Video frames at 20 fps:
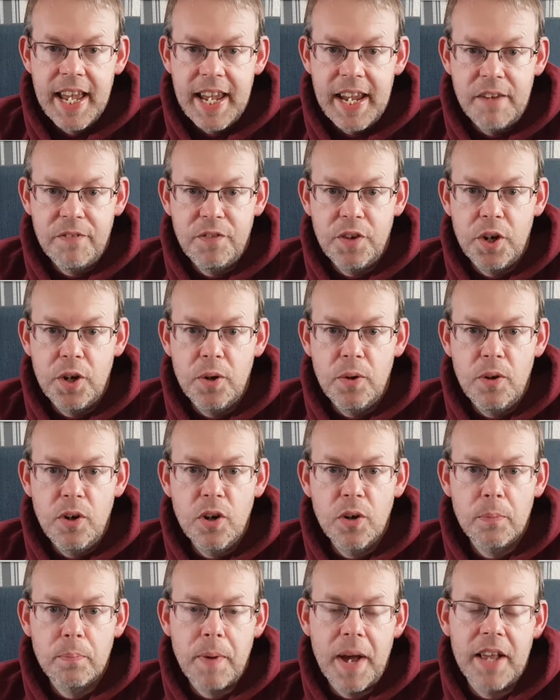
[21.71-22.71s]
If you
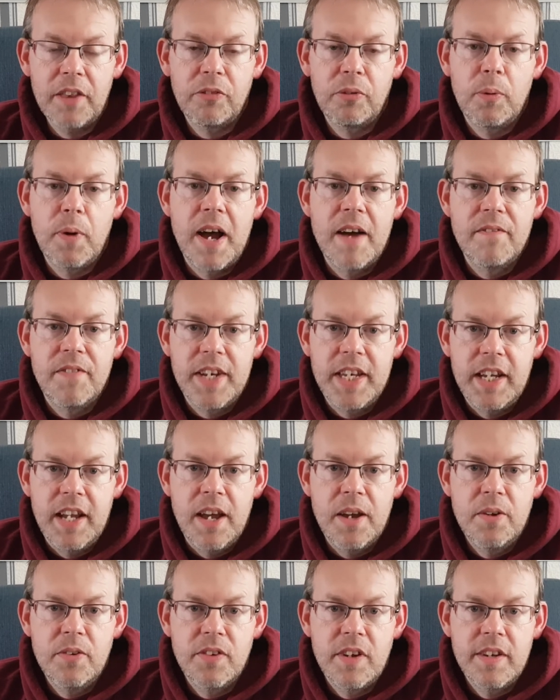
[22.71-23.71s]
look back through our
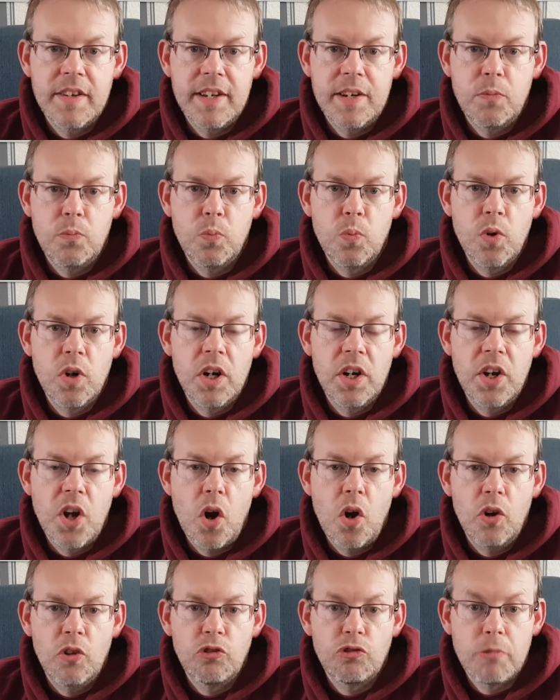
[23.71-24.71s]
videos, I did one
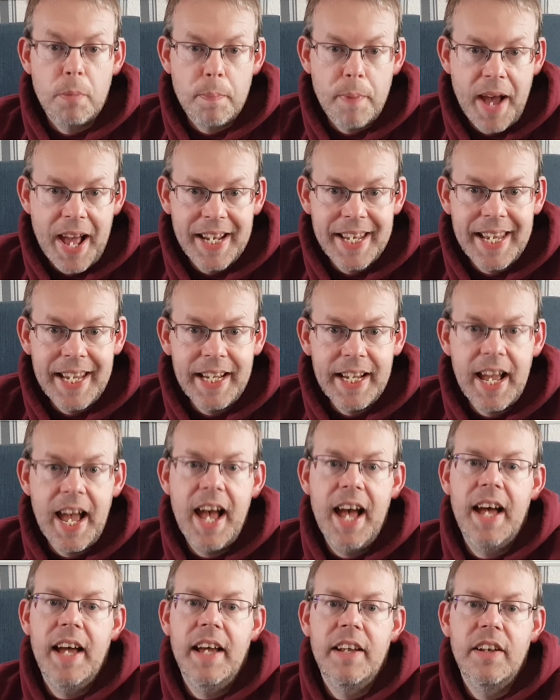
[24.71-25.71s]
on trepanning
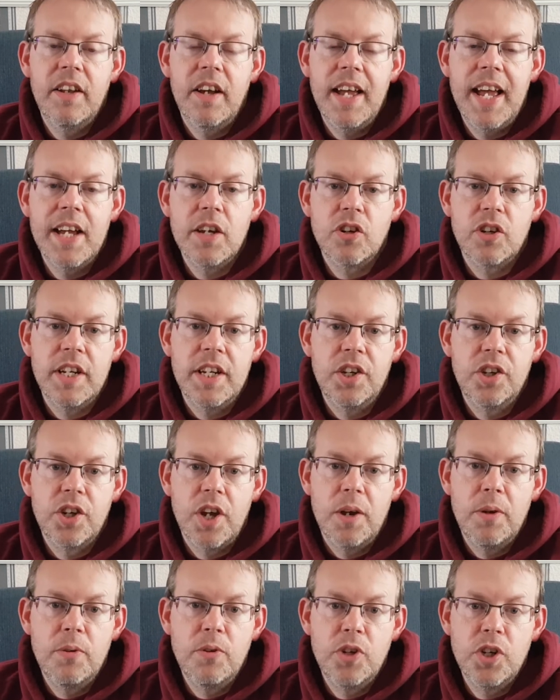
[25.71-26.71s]
and I actually
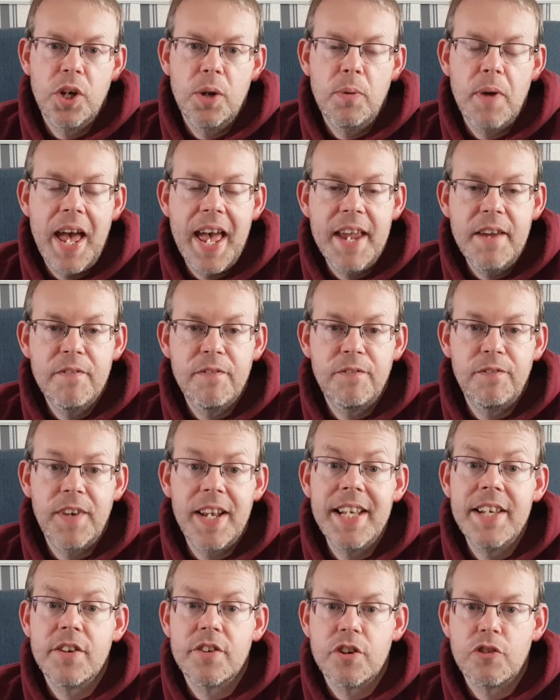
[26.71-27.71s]
showed you a
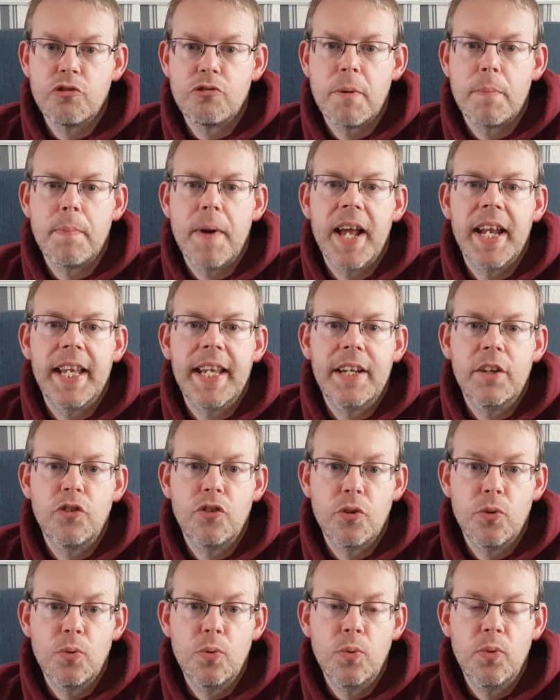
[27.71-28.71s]
flint trepanning
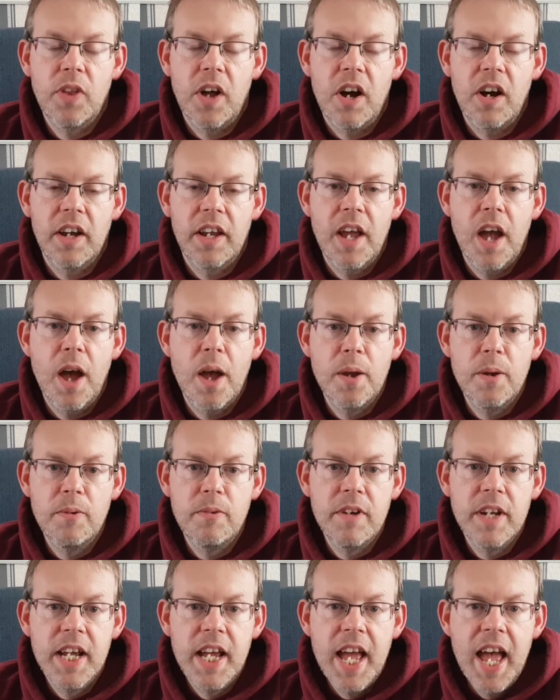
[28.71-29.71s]
tool that I
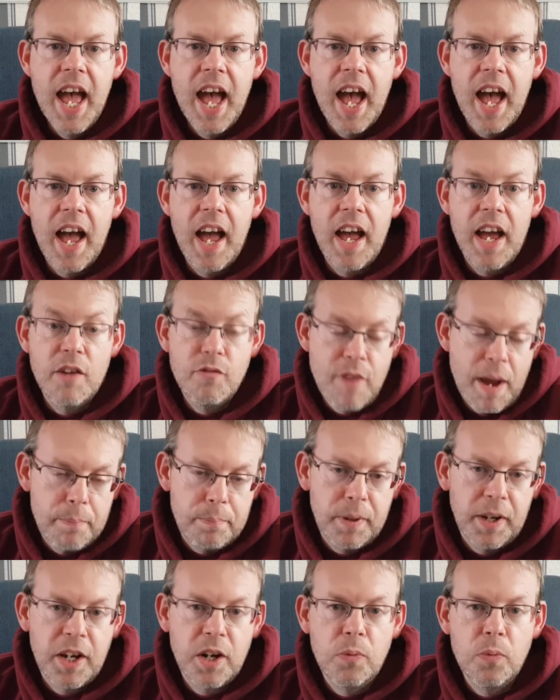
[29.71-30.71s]
own uh, a
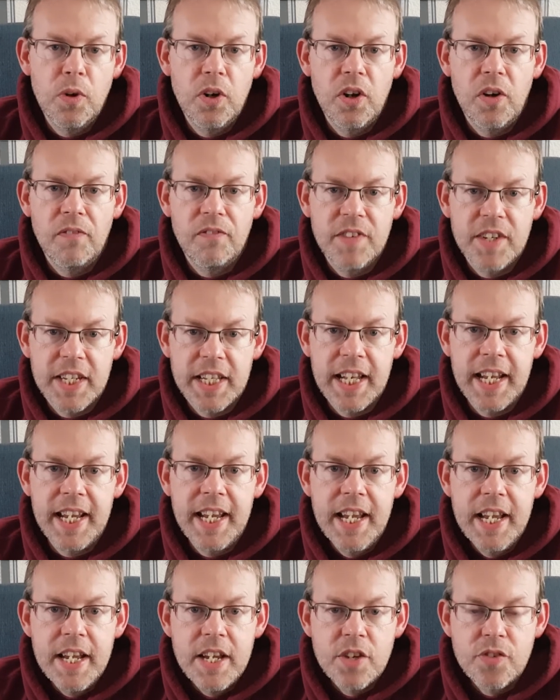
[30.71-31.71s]
replica one
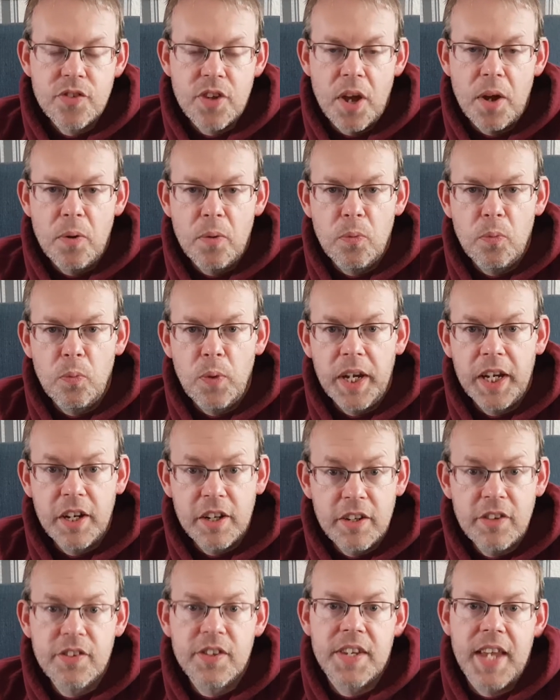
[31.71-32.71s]
obviously so we
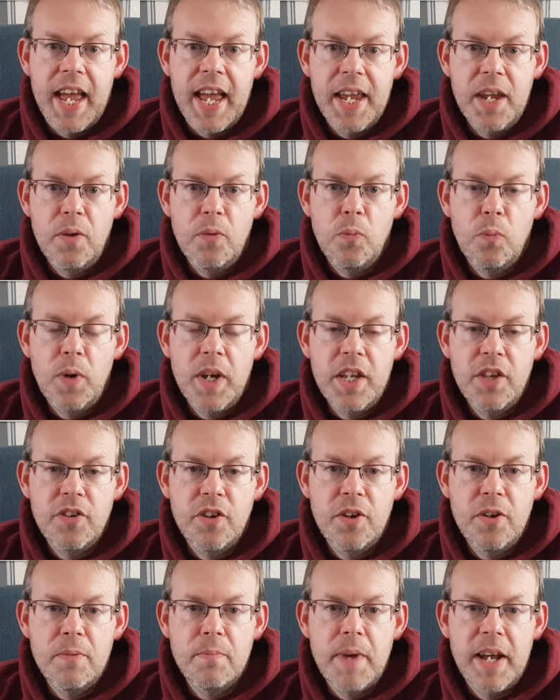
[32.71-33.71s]
could say we
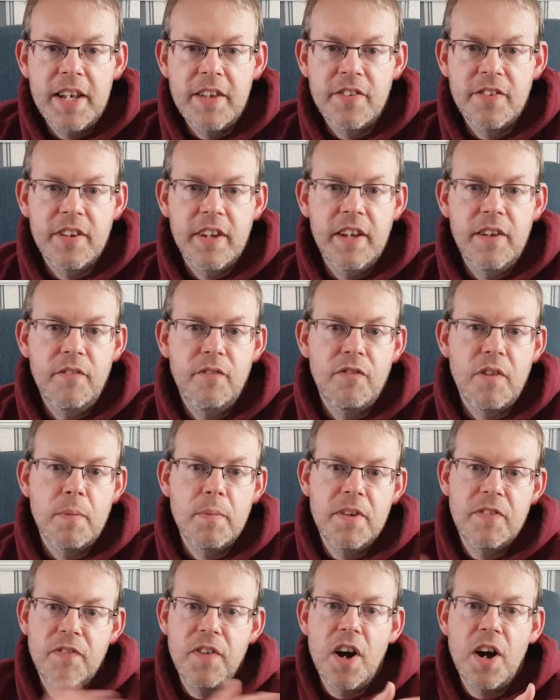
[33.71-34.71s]
do medicine from
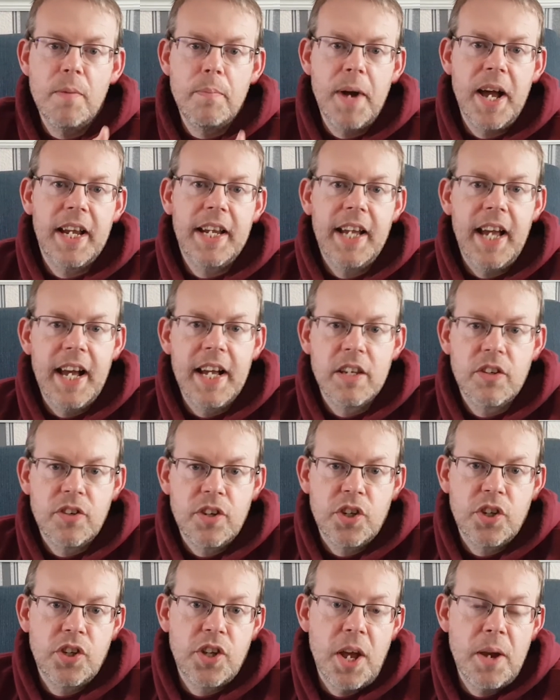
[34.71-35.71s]
as far back as
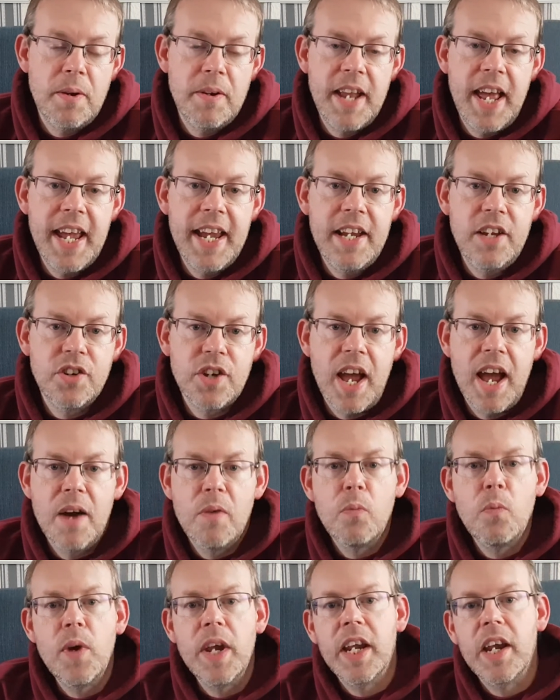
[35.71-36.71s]
the stone age
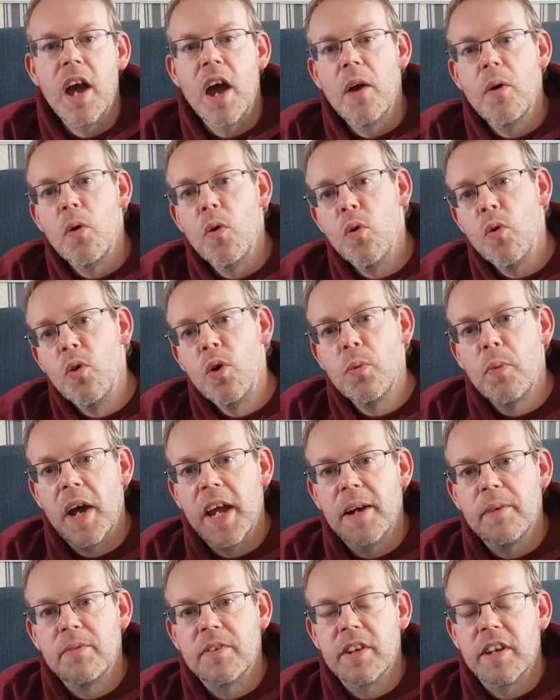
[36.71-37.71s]
and we go all the
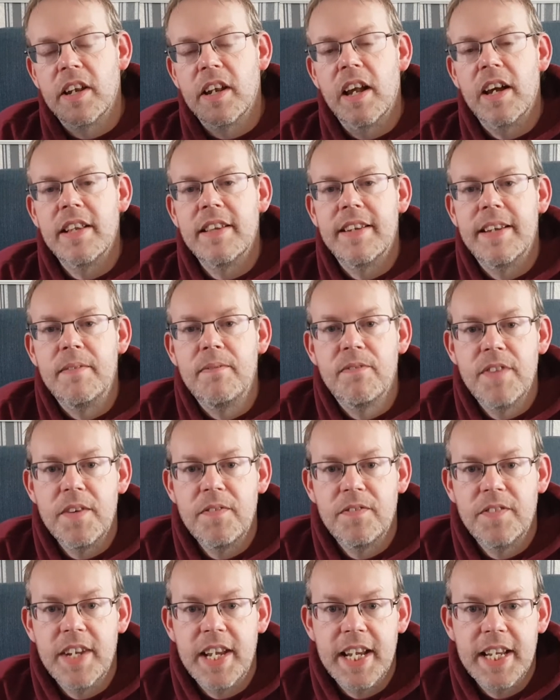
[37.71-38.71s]
way up to the
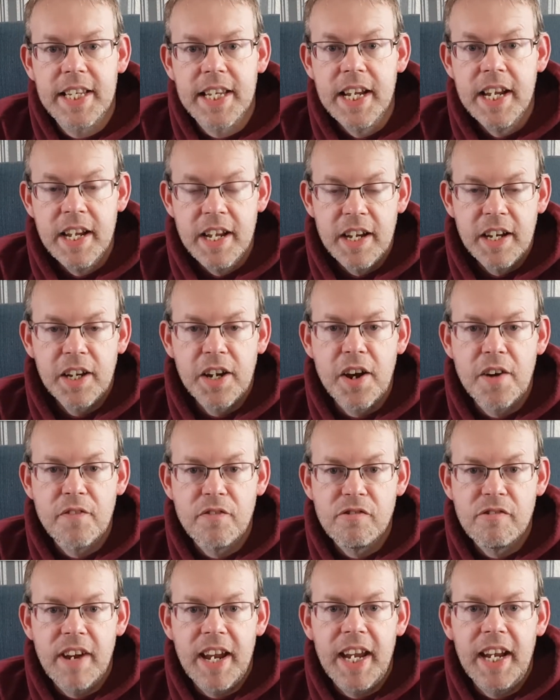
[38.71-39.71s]
1950s
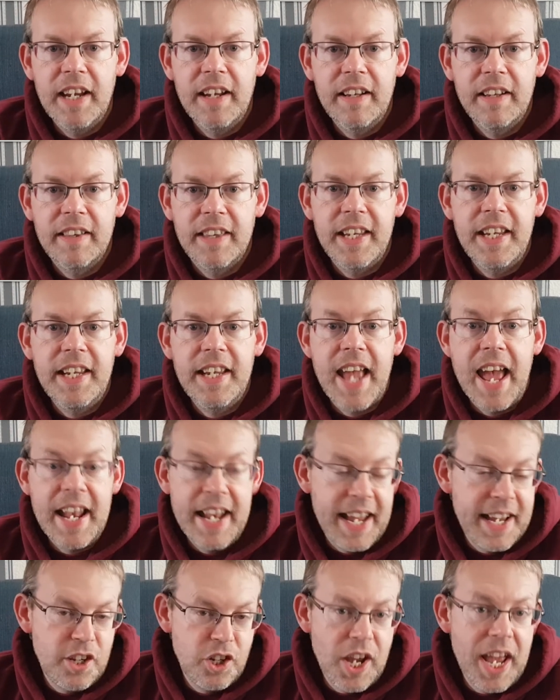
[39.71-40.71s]
covering the
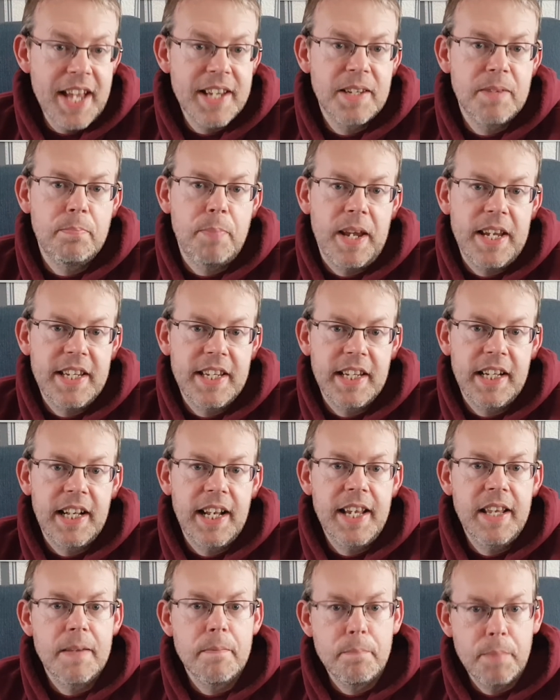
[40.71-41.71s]
nhs
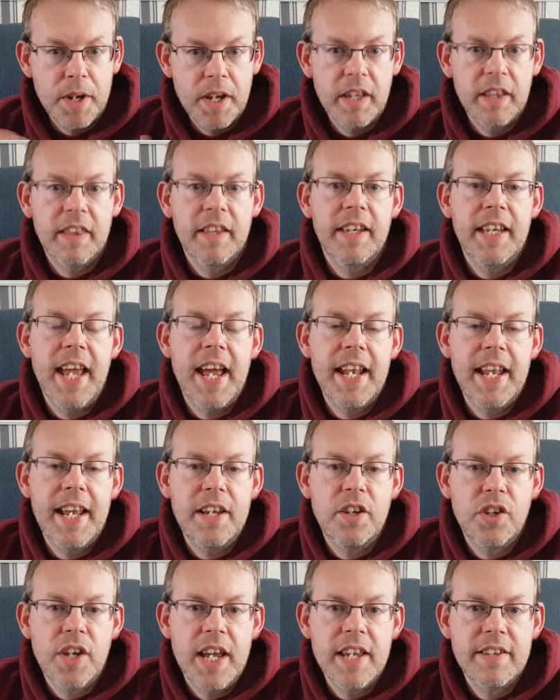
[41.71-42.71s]
basically the birth of the
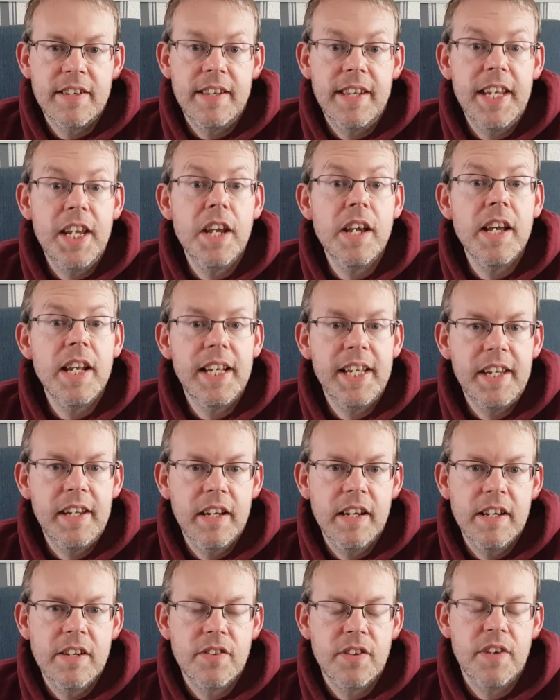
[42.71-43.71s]
nhs and the early
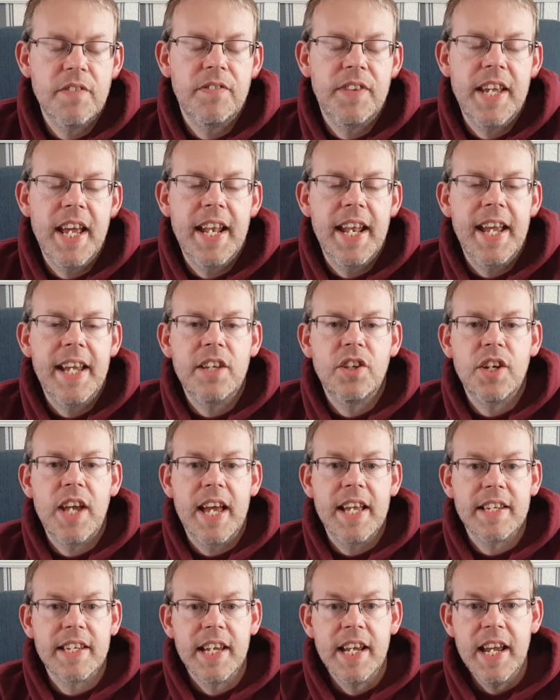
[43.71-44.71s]
years of the
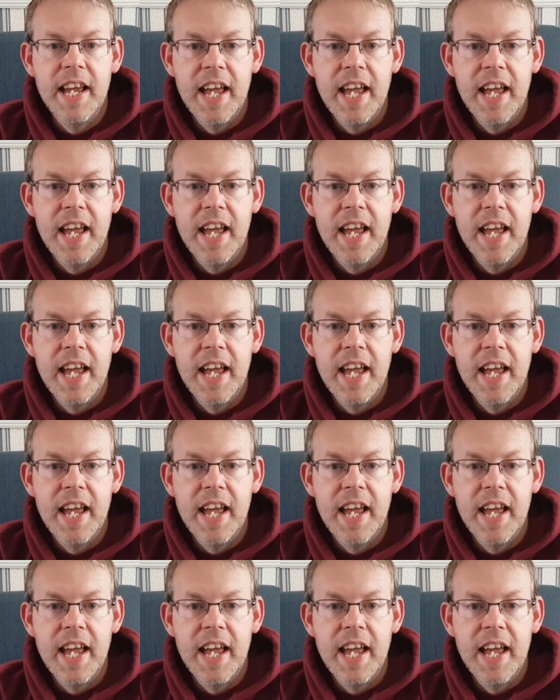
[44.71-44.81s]
nhs